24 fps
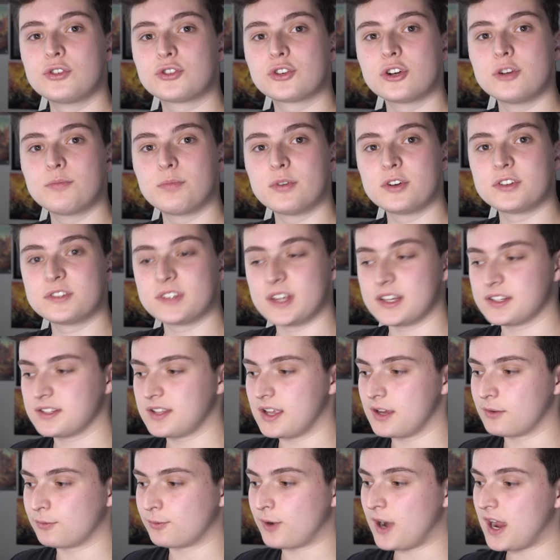troopers as
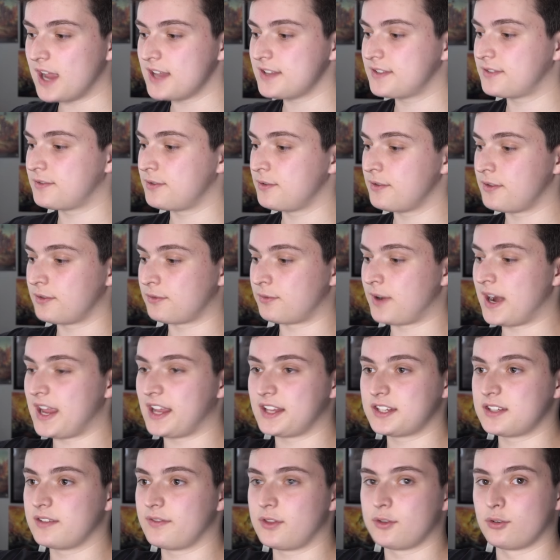they rise through the
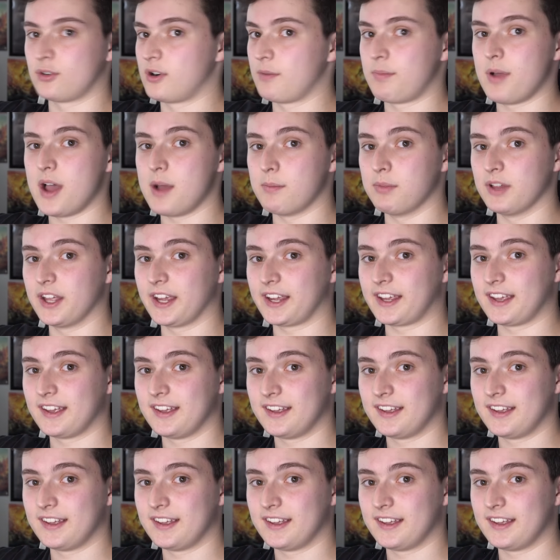ranks of the Republic.